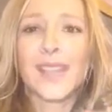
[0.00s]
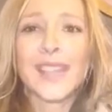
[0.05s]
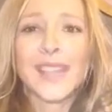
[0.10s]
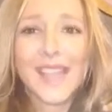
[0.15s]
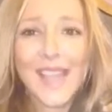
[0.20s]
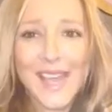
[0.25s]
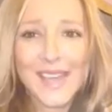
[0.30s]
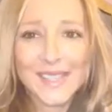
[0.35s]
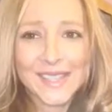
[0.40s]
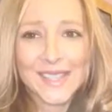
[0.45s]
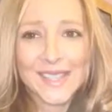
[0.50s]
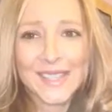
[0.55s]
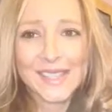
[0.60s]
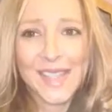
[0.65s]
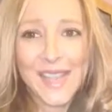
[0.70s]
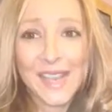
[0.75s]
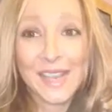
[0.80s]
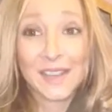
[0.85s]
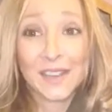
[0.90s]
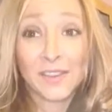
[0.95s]
yes, the
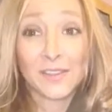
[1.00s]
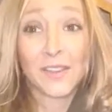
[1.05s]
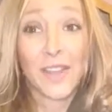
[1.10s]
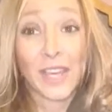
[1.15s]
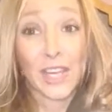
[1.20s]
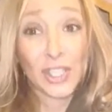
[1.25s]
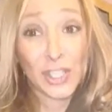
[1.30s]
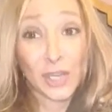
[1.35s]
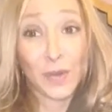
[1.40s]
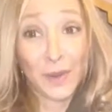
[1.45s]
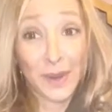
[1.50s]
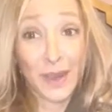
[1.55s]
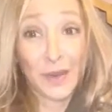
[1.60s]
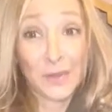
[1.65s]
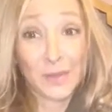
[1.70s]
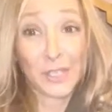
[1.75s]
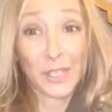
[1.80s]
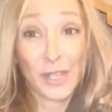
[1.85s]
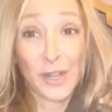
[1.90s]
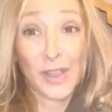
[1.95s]
saying of showing
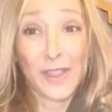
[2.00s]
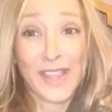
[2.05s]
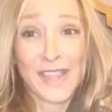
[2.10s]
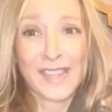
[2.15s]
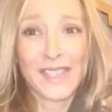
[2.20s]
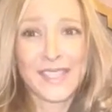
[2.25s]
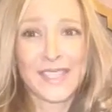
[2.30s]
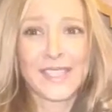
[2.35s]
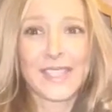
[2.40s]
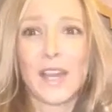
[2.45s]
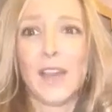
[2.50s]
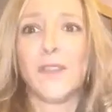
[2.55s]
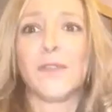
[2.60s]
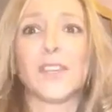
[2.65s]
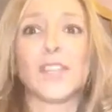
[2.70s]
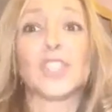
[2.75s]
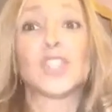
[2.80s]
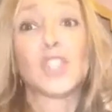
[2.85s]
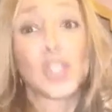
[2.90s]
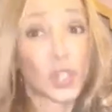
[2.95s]
up as your authentic
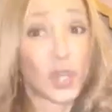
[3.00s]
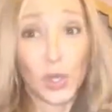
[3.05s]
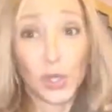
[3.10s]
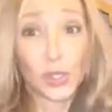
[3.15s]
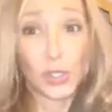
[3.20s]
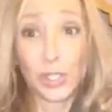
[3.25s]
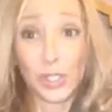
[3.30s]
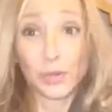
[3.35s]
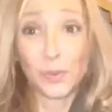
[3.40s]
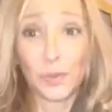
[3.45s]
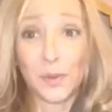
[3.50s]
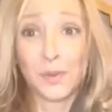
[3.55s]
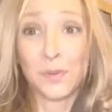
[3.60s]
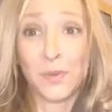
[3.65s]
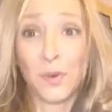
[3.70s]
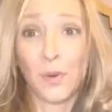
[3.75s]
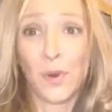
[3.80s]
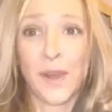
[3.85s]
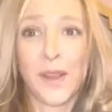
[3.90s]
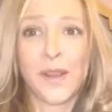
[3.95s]
self is so super
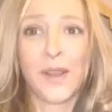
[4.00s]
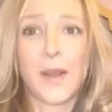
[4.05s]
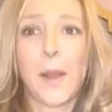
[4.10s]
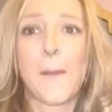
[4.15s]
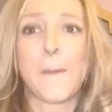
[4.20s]
important,